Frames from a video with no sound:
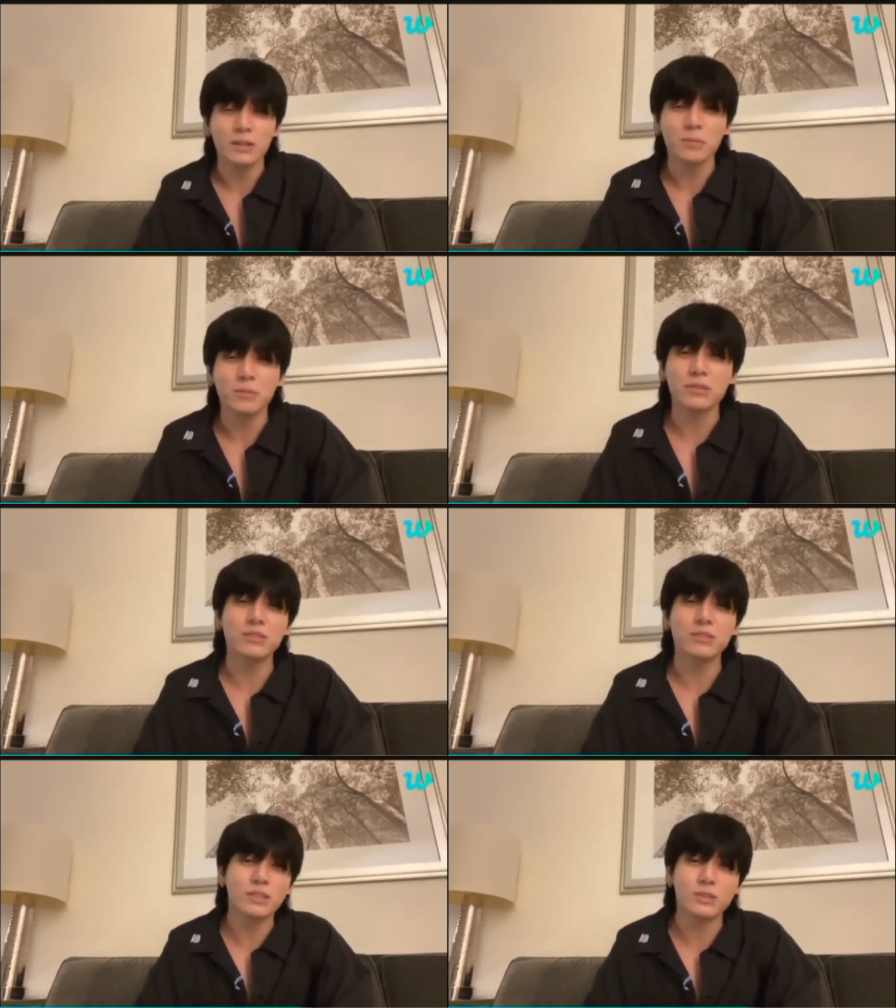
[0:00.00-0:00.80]

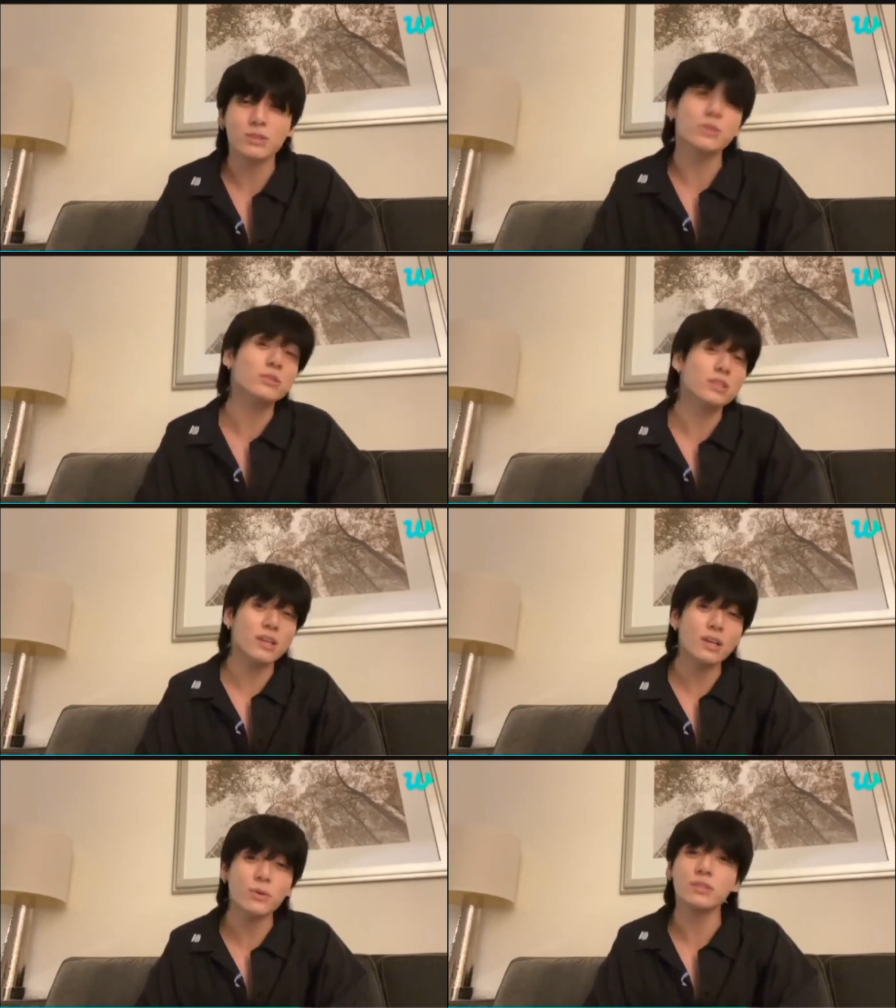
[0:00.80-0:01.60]
Monday,
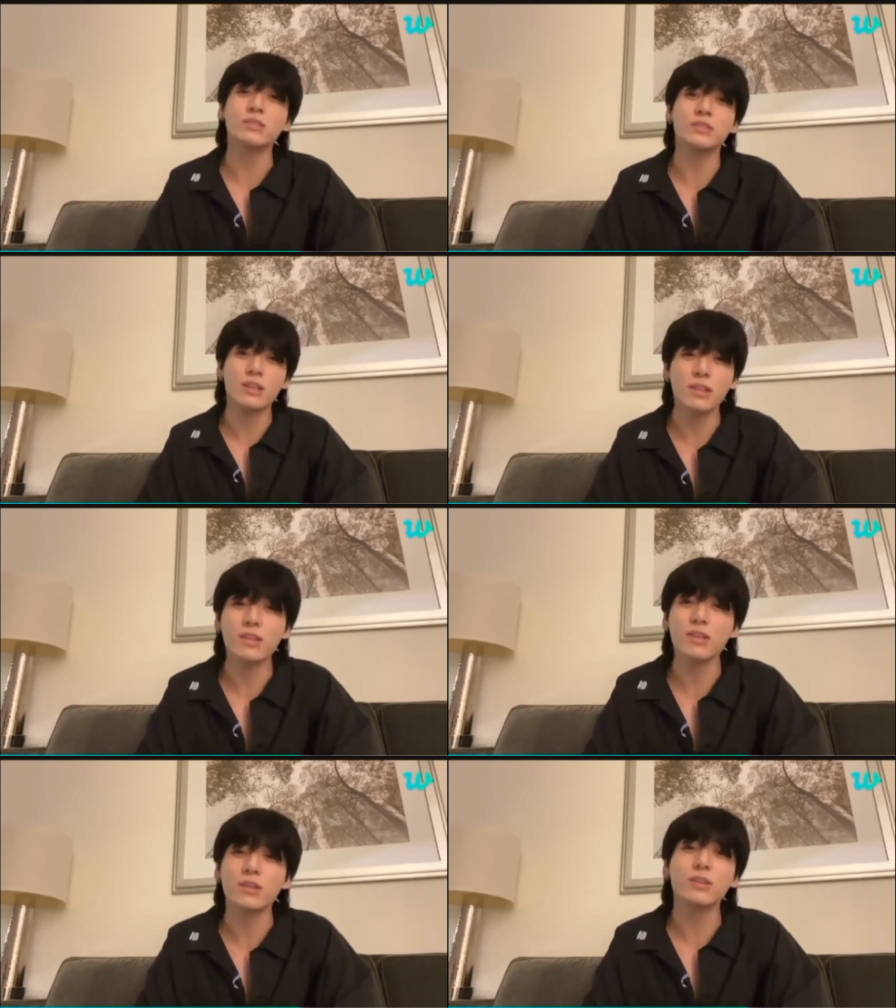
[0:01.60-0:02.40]
Tuesday, Wednesday,
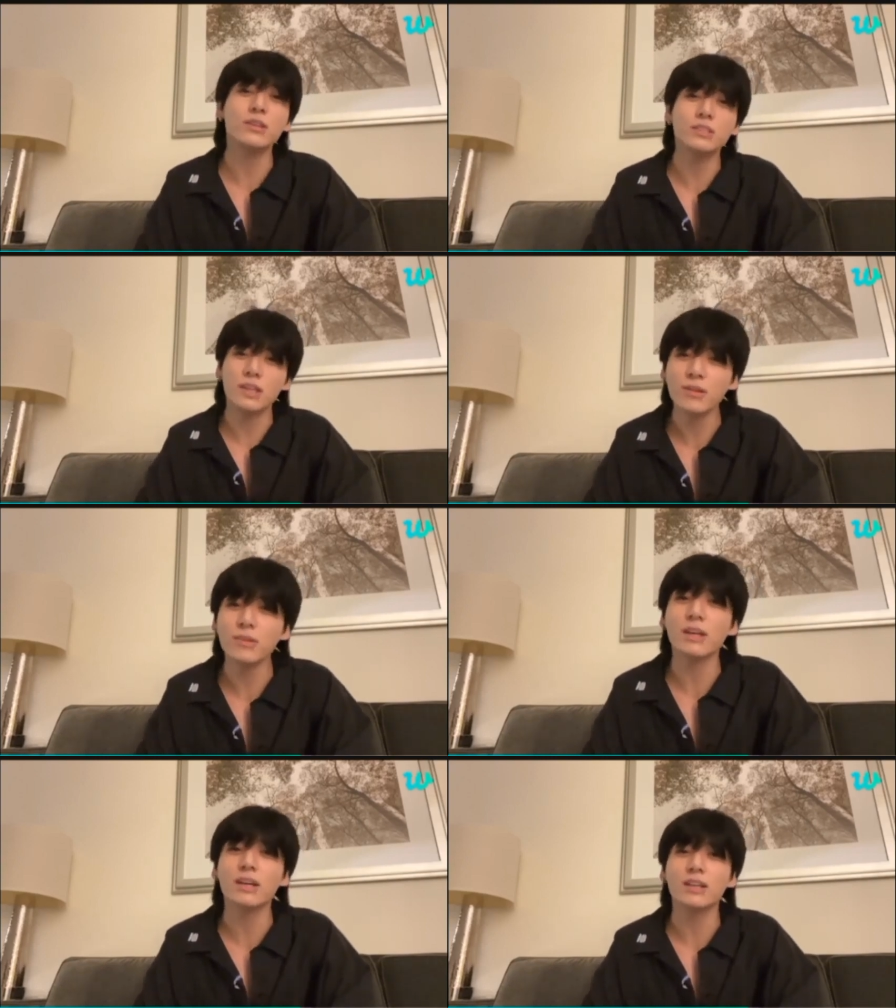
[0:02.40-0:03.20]
Thursday,
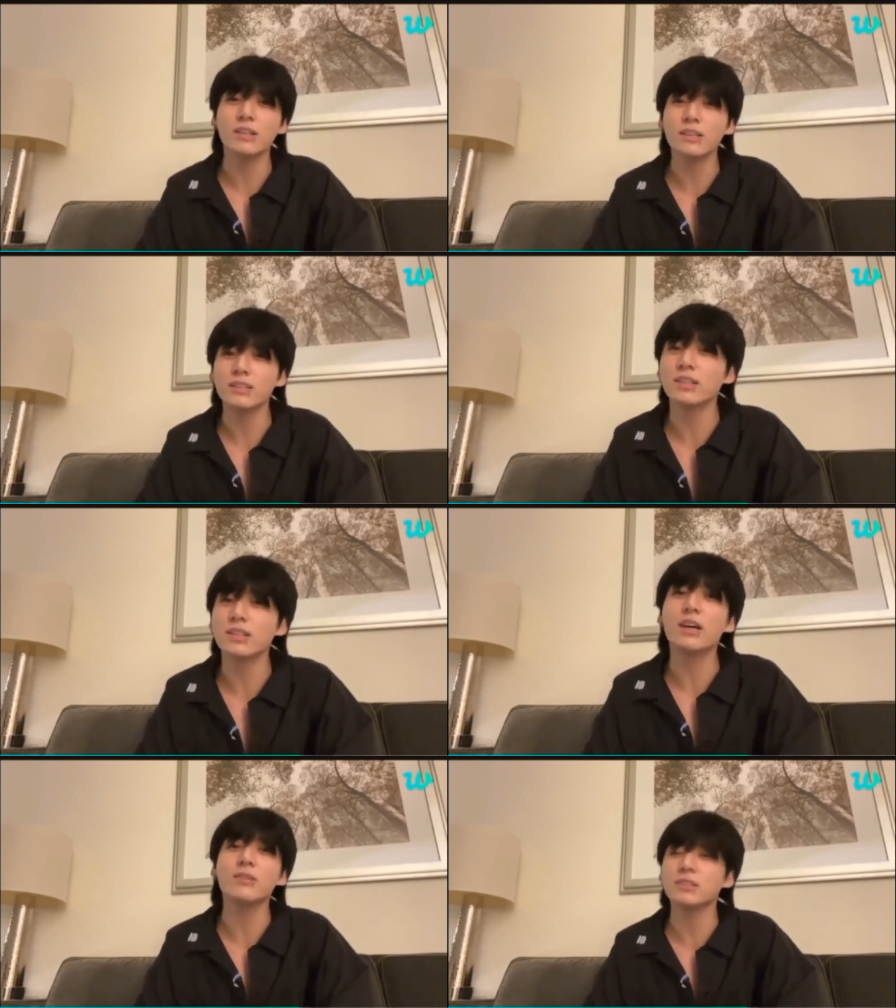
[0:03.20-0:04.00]
Friday,
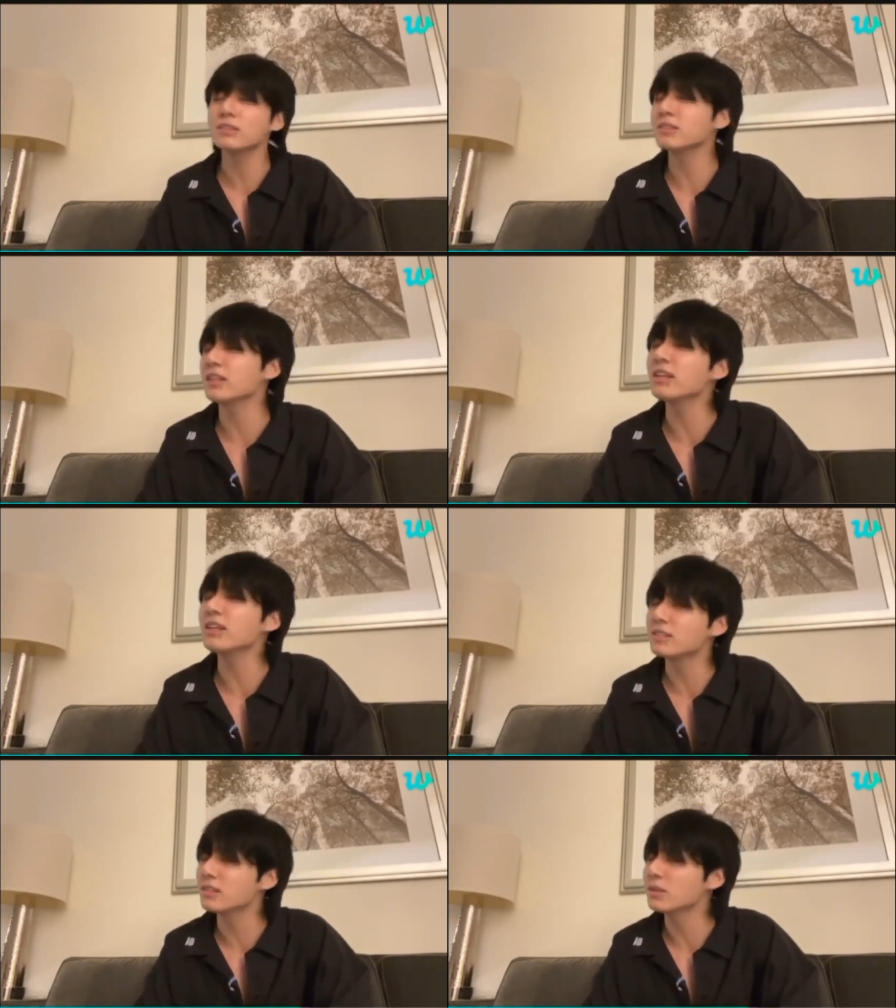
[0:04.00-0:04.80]
seven days
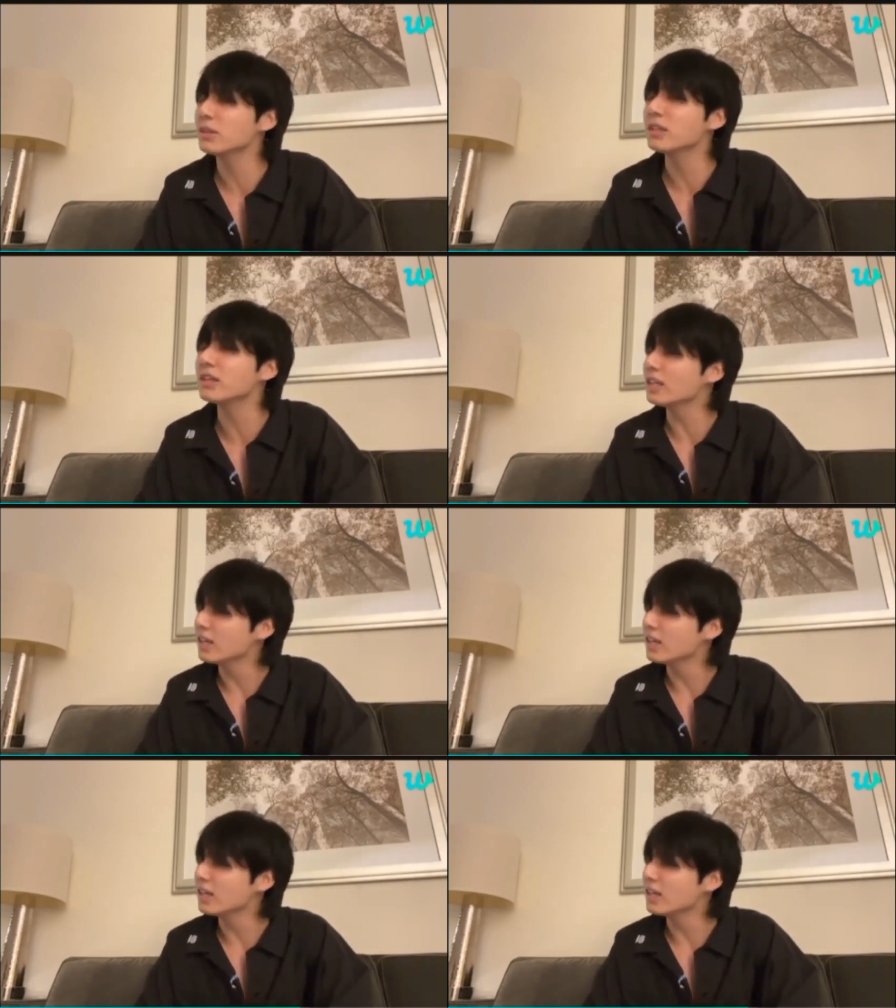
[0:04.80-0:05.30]
a week.